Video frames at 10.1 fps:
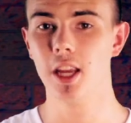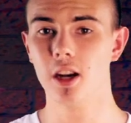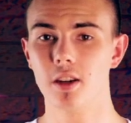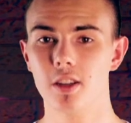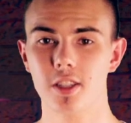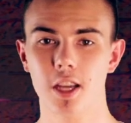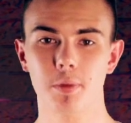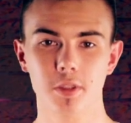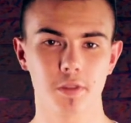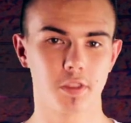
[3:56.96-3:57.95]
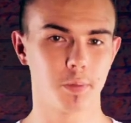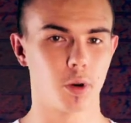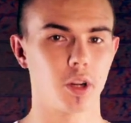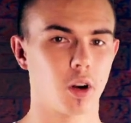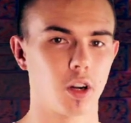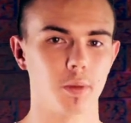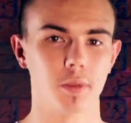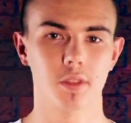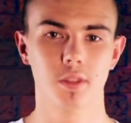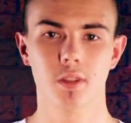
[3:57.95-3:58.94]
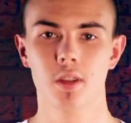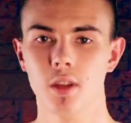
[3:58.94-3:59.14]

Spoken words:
Here are examples of supporting arguments.